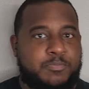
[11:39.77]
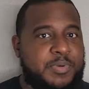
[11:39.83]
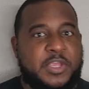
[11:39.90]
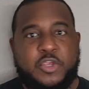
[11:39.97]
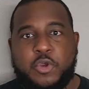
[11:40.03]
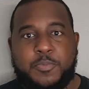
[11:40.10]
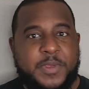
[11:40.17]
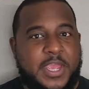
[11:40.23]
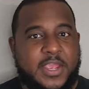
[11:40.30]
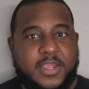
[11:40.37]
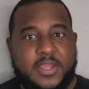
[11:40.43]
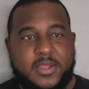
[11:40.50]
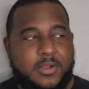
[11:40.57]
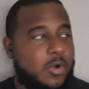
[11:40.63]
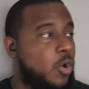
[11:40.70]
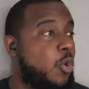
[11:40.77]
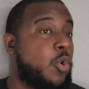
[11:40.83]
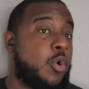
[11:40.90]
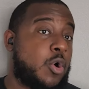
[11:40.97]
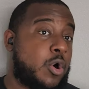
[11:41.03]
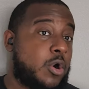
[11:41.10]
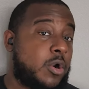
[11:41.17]
pick your pick.
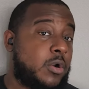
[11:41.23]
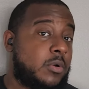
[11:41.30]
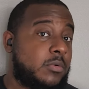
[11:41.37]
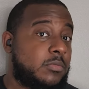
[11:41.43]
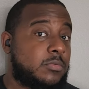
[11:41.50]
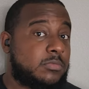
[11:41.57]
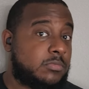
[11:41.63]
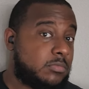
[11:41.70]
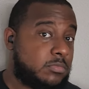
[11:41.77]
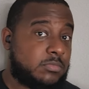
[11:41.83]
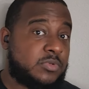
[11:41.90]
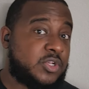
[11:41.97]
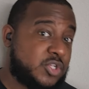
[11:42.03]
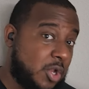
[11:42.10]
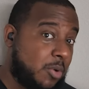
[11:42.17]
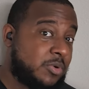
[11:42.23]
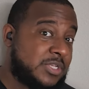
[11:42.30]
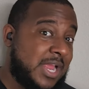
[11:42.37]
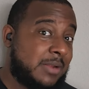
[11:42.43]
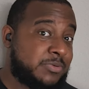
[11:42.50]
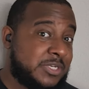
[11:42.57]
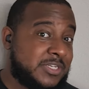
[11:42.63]
Or, there's always
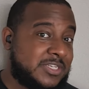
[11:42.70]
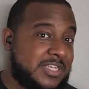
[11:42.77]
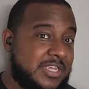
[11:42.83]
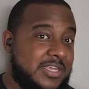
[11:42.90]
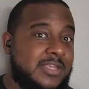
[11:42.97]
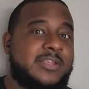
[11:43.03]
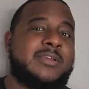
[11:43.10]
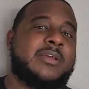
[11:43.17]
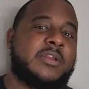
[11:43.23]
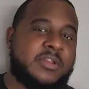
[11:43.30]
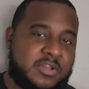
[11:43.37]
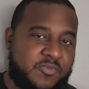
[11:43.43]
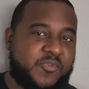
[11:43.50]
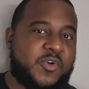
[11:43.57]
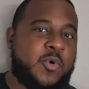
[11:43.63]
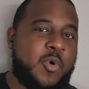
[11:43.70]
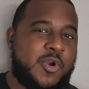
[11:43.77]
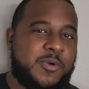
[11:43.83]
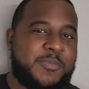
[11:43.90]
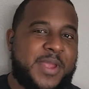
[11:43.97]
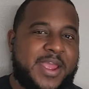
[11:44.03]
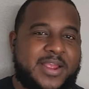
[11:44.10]
option C, get a different
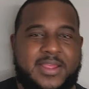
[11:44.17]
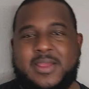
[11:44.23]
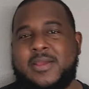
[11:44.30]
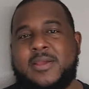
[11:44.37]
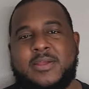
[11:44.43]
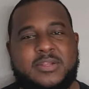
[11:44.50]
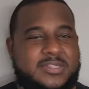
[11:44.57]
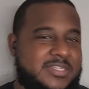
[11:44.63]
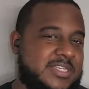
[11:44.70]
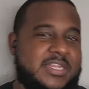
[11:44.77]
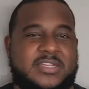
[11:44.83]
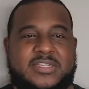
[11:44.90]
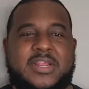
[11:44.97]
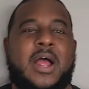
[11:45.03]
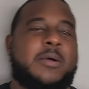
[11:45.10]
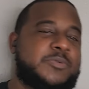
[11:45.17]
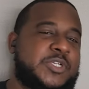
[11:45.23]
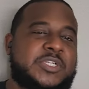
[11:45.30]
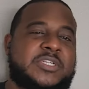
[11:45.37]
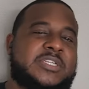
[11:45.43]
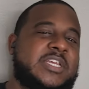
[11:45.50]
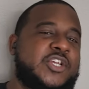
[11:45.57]
quarterback. Since
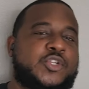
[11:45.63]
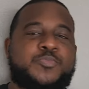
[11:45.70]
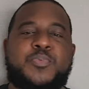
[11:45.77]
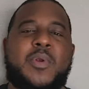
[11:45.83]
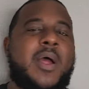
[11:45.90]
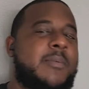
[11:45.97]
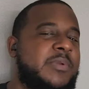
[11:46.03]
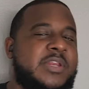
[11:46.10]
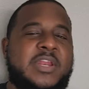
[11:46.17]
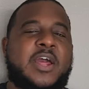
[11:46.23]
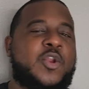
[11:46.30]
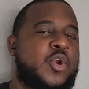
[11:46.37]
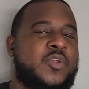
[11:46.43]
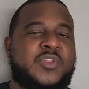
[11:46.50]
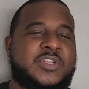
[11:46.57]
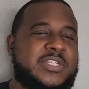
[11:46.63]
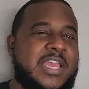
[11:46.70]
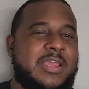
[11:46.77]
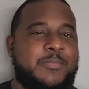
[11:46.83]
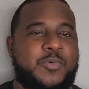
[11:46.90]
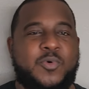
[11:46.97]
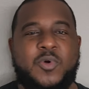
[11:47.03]
option C is probably not on the
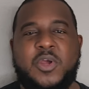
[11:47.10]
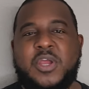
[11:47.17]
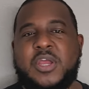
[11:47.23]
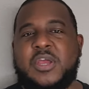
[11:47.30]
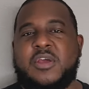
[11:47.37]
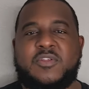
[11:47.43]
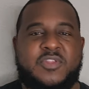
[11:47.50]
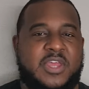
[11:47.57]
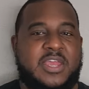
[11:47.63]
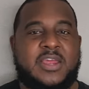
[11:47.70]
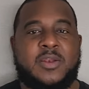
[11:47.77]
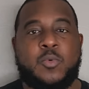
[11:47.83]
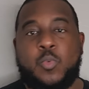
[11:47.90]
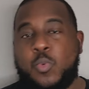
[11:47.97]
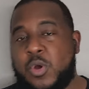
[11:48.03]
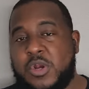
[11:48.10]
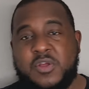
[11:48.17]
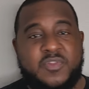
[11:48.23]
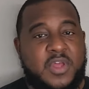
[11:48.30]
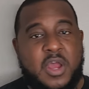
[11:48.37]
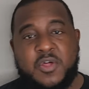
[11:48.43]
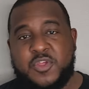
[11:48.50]
table, then one
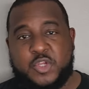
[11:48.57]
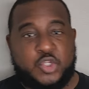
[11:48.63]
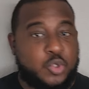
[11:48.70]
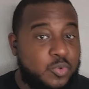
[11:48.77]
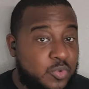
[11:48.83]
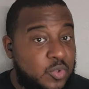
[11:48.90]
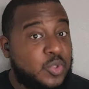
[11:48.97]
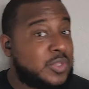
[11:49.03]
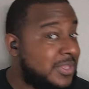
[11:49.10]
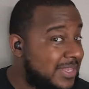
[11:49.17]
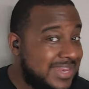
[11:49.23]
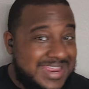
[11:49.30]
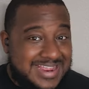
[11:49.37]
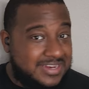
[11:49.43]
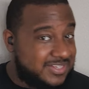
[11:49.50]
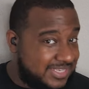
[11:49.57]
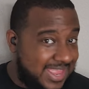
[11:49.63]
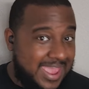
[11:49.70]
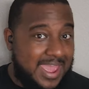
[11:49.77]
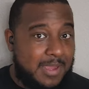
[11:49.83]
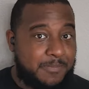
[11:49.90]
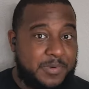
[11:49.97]
of the other two needs
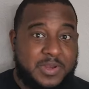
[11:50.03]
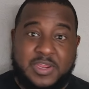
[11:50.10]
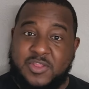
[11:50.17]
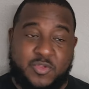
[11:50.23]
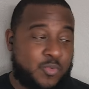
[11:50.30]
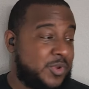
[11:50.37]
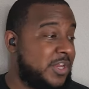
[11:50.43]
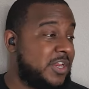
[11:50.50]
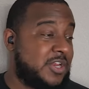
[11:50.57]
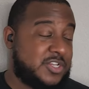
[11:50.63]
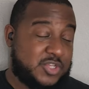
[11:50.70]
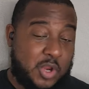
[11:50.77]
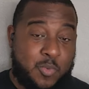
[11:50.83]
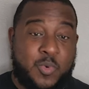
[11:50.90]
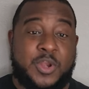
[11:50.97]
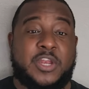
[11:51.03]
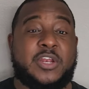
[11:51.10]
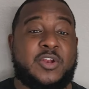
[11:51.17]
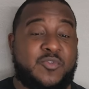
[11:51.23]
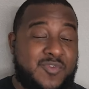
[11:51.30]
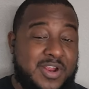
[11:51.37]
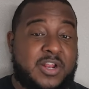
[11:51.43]
to happen. Either we need to start winning
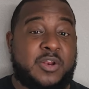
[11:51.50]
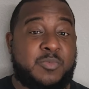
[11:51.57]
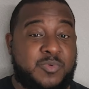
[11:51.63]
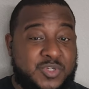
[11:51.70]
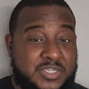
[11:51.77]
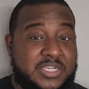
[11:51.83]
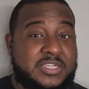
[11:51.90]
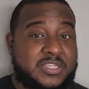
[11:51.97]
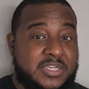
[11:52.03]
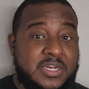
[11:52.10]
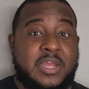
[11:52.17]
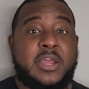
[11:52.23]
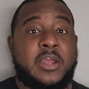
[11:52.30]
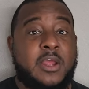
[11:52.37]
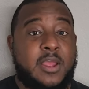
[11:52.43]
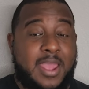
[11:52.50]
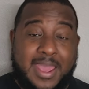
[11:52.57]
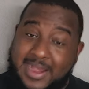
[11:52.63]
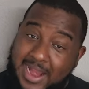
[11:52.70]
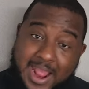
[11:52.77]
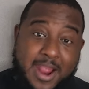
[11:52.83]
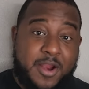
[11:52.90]
in the regular season
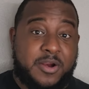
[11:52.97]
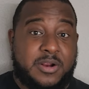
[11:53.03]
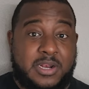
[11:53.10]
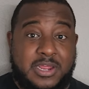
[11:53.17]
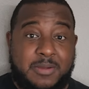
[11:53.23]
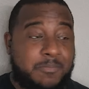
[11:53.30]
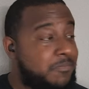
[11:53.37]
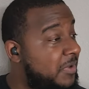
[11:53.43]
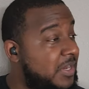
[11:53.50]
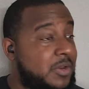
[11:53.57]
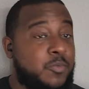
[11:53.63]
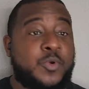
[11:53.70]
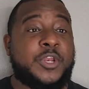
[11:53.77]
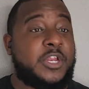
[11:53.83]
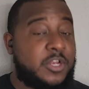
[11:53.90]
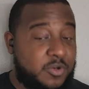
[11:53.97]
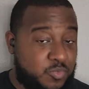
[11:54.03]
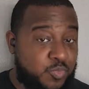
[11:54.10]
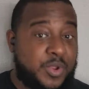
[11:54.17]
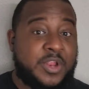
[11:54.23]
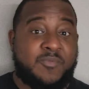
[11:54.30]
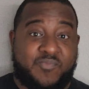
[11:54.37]
at a higher clip, meaning we need to
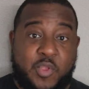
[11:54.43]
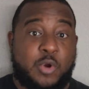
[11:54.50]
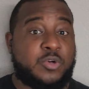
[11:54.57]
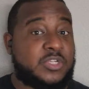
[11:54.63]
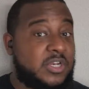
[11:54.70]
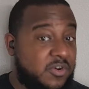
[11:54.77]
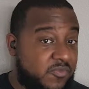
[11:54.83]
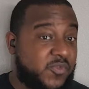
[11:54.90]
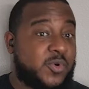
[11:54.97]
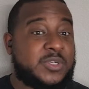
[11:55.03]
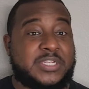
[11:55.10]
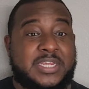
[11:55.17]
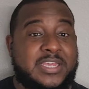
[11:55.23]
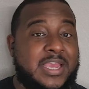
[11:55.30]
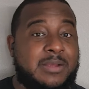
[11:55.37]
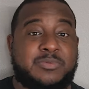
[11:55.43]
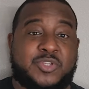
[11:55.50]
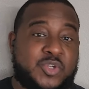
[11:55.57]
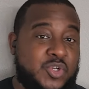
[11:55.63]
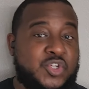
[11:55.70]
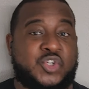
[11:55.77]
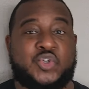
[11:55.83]
win 13 to 14 games
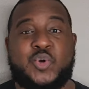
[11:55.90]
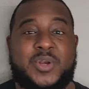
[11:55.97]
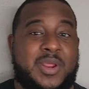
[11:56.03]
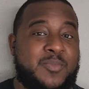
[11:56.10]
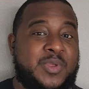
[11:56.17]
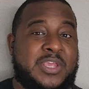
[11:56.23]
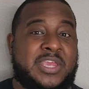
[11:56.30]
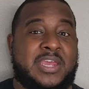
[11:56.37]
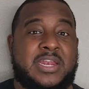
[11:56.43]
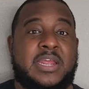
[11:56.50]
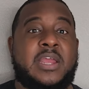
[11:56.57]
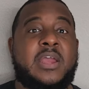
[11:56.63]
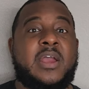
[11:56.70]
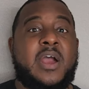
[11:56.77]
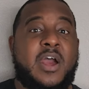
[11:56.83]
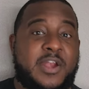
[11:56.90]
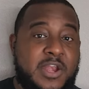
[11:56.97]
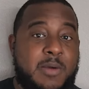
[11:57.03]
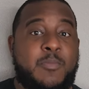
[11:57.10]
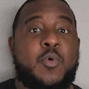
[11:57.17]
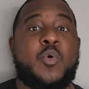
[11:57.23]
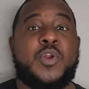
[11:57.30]
to ensure that we get a
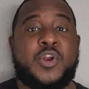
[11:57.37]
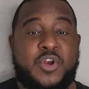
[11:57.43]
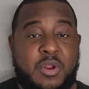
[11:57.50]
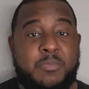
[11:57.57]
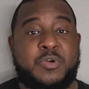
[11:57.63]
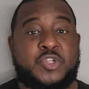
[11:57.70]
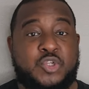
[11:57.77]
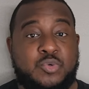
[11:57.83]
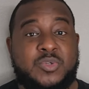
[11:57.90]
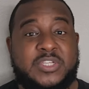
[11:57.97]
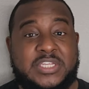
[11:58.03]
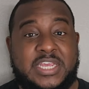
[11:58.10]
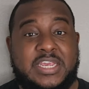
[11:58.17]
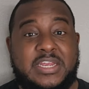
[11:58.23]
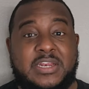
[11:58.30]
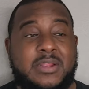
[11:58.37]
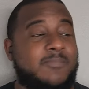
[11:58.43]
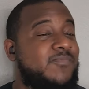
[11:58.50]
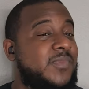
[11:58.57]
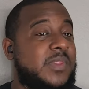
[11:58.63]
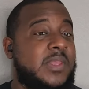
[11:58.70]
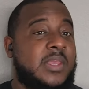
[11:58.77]
number one or number two
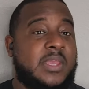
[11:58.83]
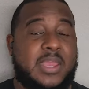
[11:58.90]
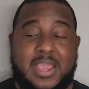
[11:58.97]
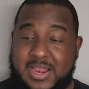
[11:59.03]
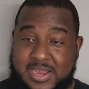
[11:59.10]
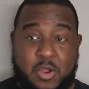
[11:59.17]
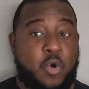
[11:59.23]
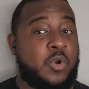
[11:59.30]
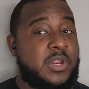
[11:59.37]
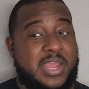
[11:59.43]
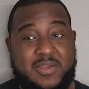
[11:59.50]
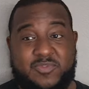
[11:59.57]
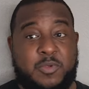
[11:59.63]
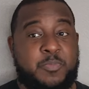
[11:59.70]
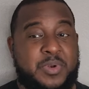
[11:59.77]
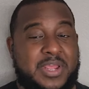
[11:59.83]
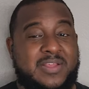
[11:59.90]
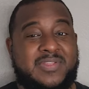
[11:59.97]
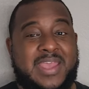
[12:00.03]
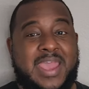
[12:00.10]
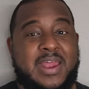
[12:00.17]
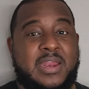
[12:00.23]
seed, and only have to
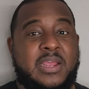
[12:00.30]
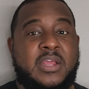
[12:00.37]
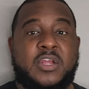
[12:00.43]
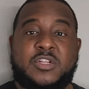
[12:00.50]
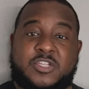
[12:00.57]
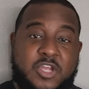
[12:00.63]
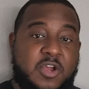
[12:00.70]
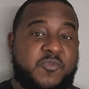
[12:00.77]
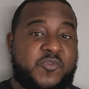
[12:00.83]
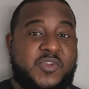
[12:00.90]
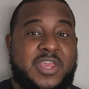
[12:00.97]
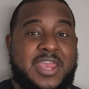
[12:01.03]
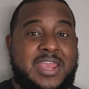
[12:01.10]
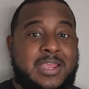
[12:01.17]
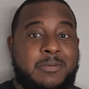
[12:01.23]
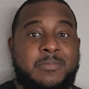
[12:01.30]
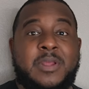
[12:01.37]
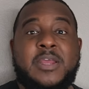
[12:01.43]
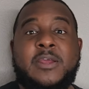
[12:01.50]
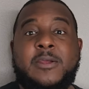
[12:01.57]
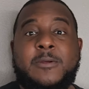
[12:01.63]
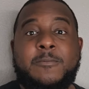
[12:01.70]
play that tough
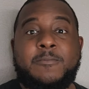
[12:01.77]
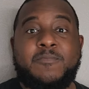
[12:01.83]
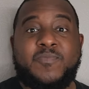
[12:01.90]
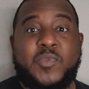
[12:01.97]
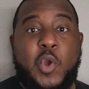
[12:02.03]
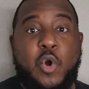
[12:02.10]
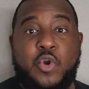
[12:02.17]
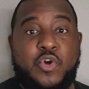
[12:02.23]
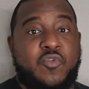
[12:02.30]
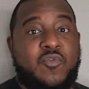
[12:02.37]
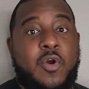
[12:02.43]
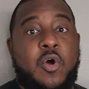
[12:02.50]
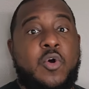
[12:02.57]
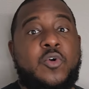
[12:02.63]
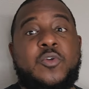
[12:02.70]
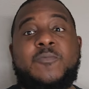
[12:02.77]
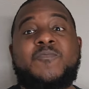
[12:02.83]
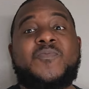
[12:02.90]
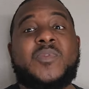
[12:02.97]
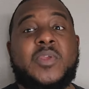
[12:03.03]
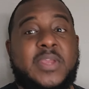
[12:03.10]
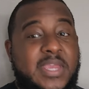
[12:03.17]
game on the
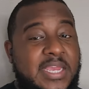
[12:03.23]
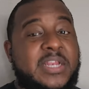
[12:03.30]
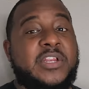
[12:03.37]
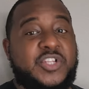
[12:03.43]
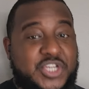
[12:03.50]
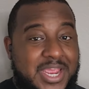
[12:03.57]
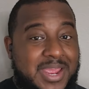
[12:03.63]
road in the